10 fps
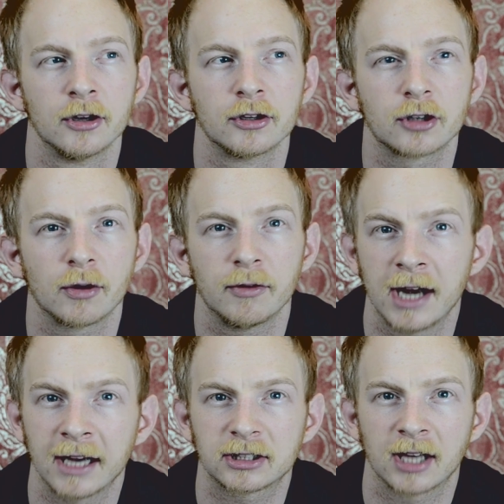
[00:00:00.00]
So the
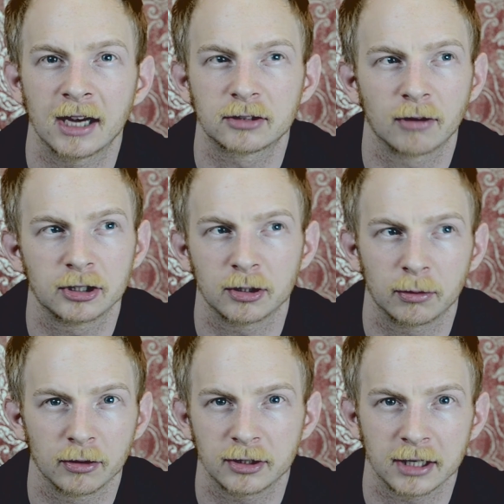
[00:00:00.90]
next text, right? So
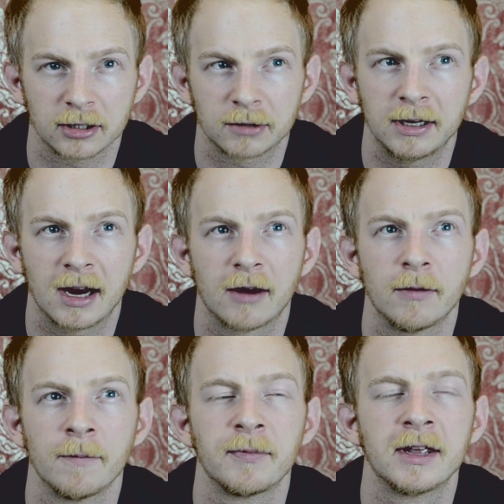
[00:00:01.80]
we're on text 3
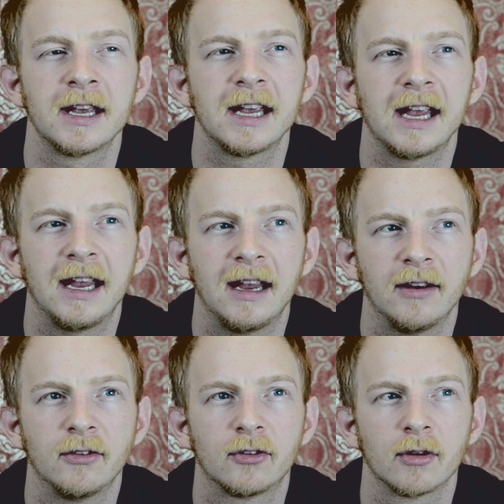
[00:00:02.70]
now,
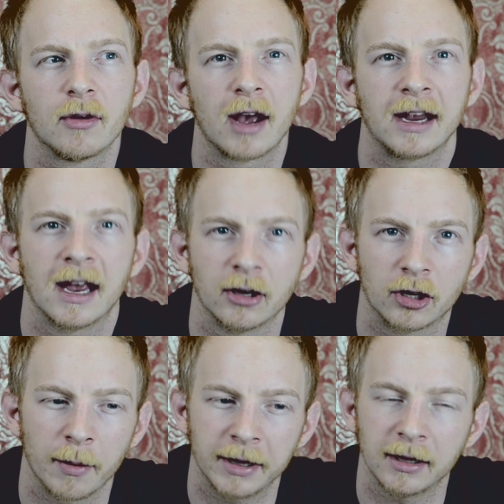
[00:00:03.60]
is again
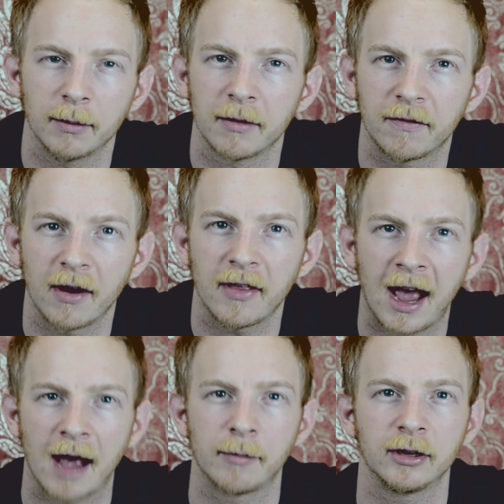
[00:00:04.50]
going a little bit further,
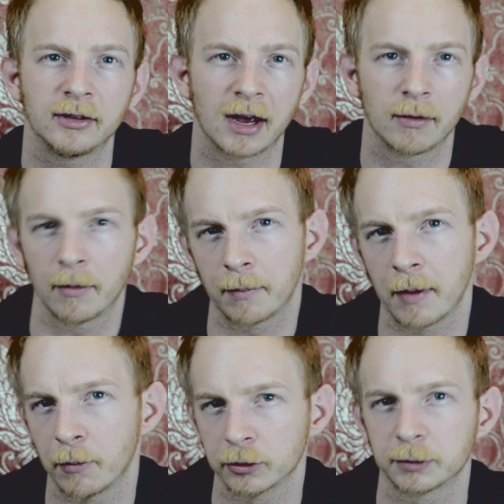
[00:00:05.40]
hammering down a
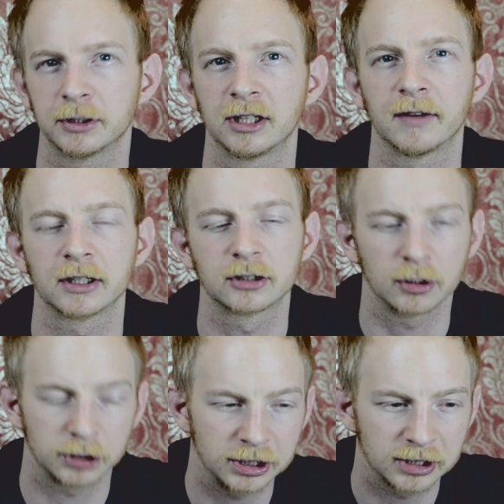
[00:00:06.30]
bit more specific.
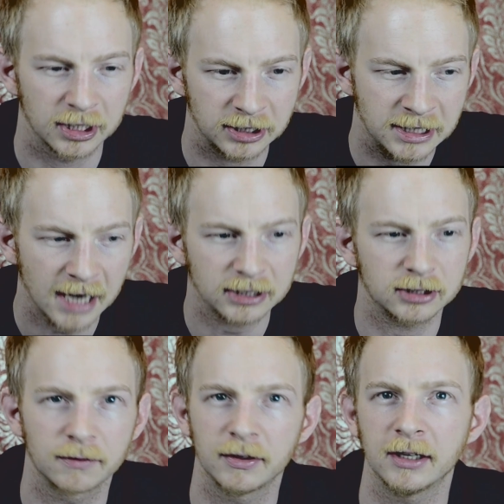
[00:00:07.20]
So she says yes
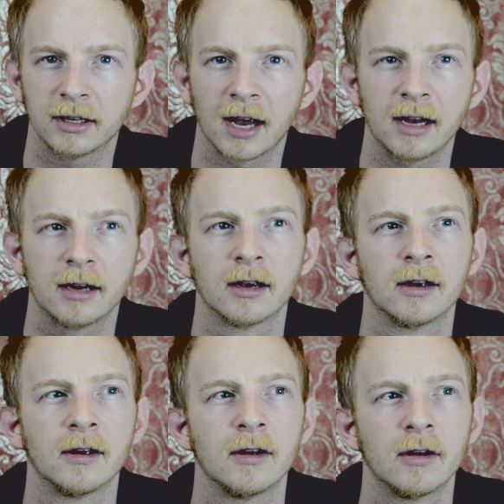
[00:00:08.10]
to vegan cake,
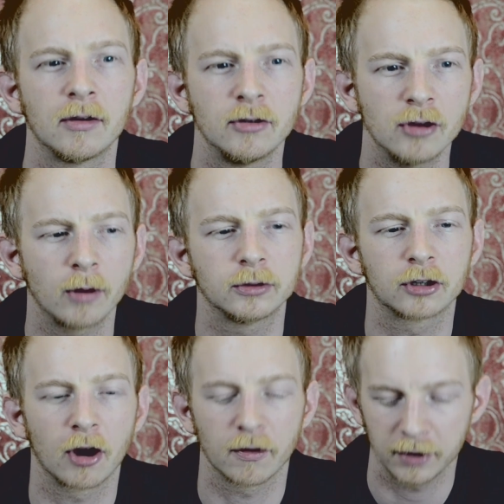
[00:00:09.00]
no
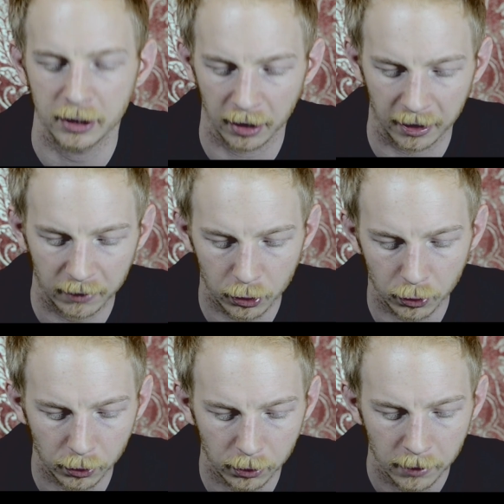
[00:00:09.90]
to coffee. Like
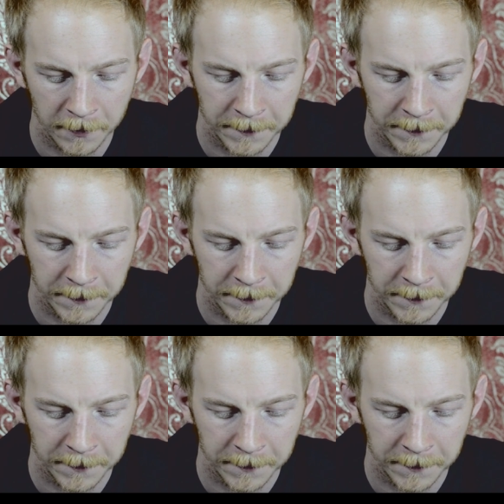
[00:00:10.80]
cool.